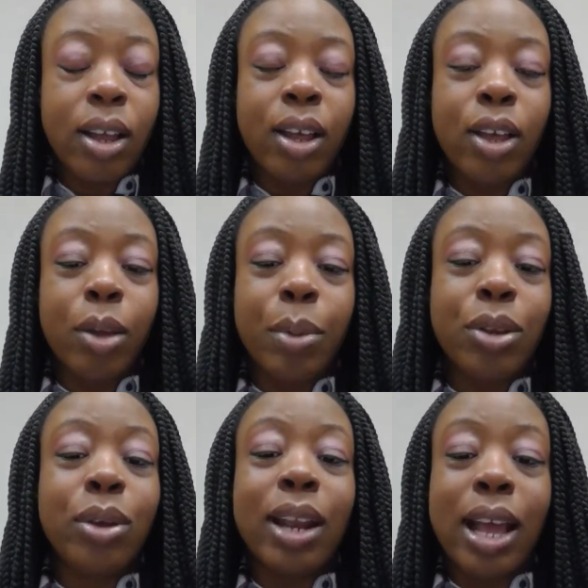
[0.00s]
And you
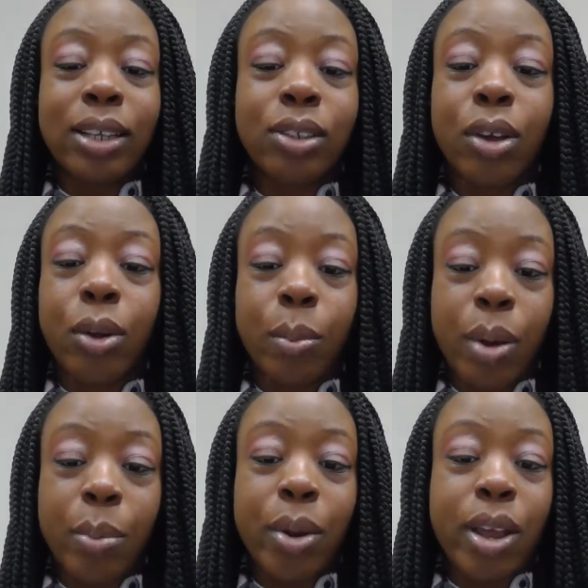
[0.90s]
can ask your own
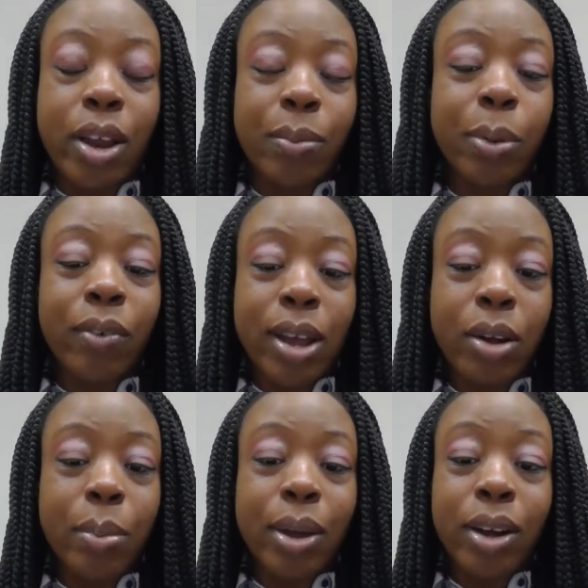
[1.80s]
primary care provider
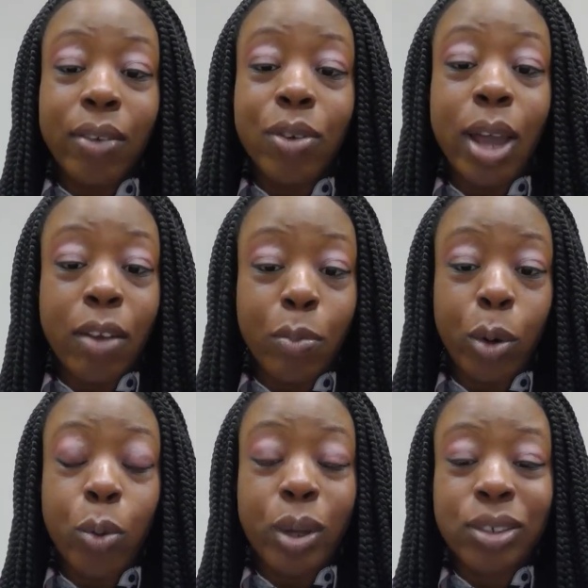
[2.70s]
about it if you have more
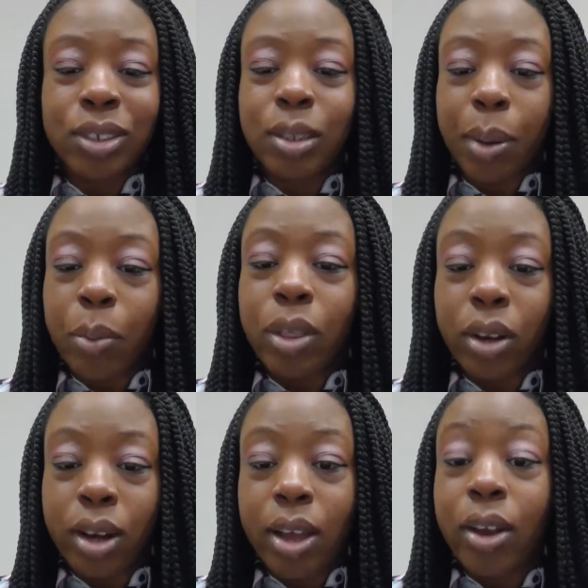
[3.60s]
questions about whether or
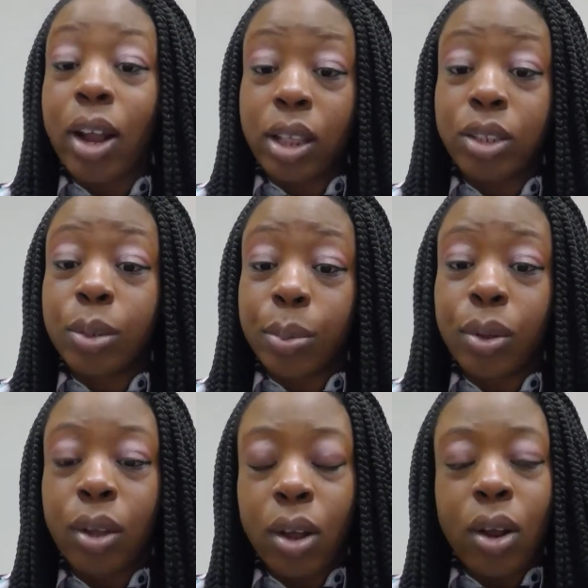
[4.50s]
not you're eligible
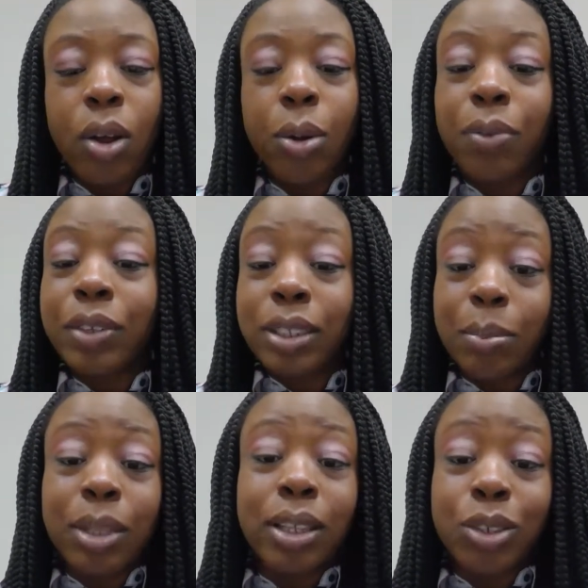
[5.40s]
or if it's
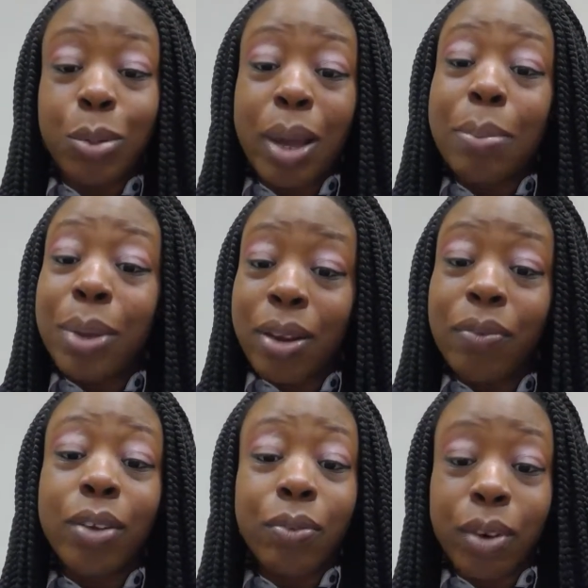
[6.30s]
something that you might
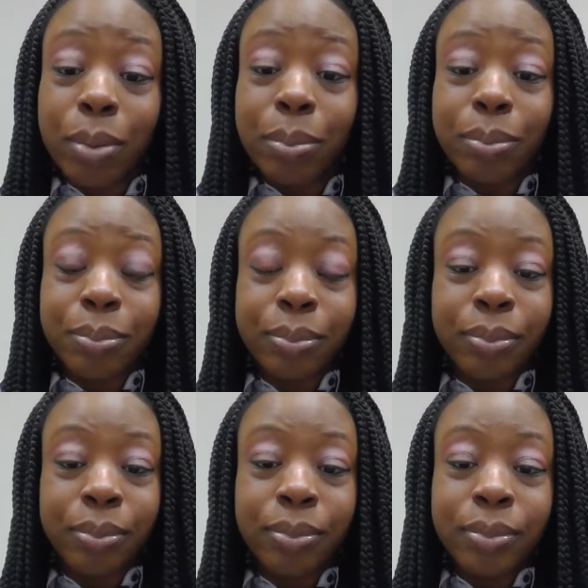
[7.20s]
benefit from.
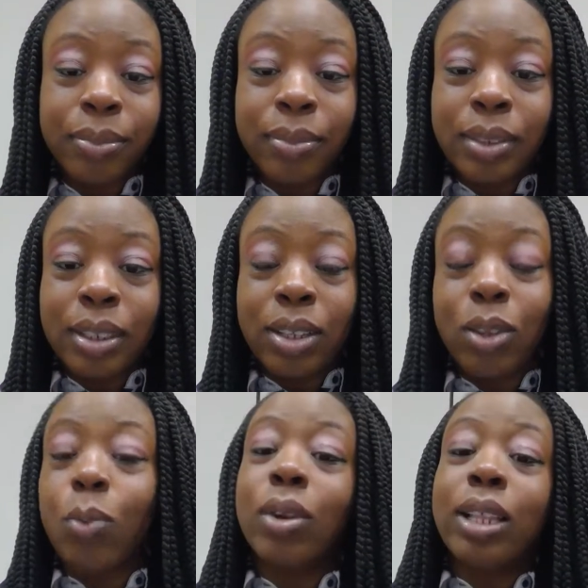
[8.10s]
The
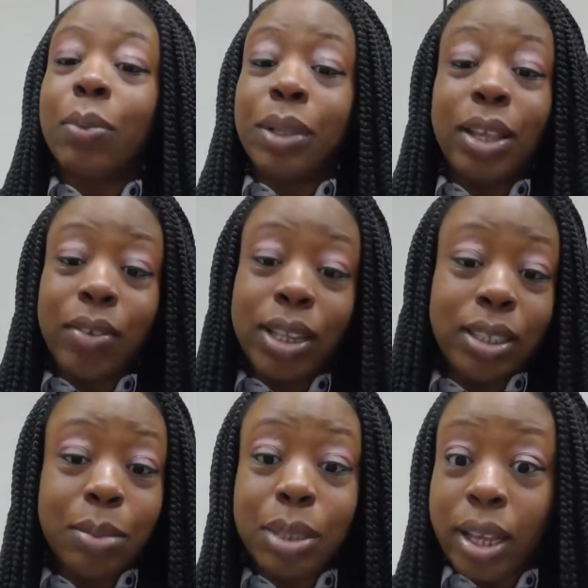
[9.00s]
world that we live in, it
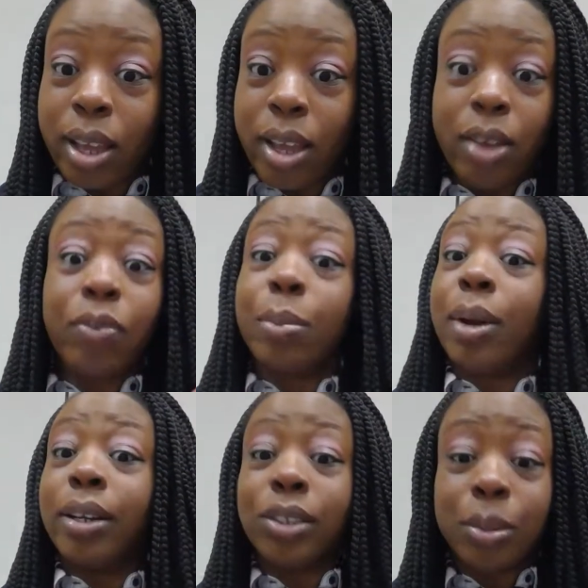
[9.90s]
seems like
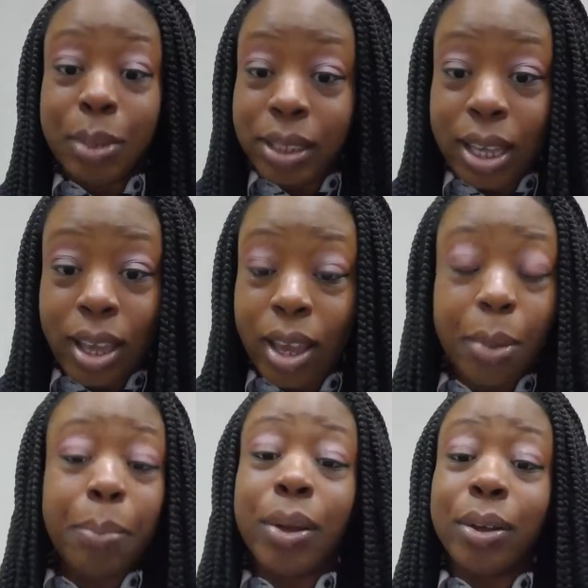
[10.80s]
everybody should be taking
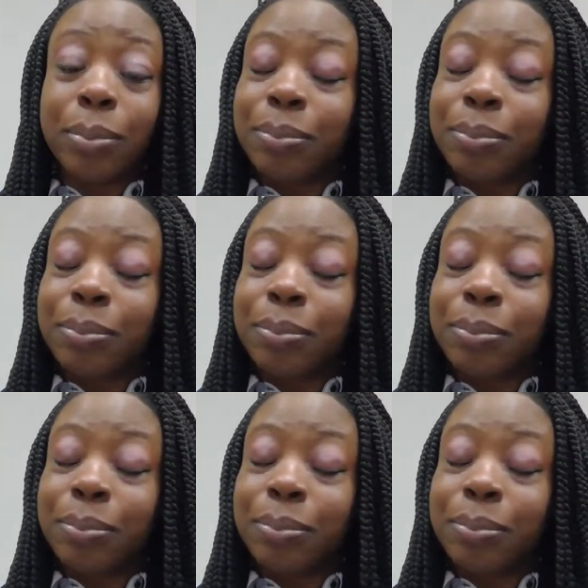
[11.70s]
it, but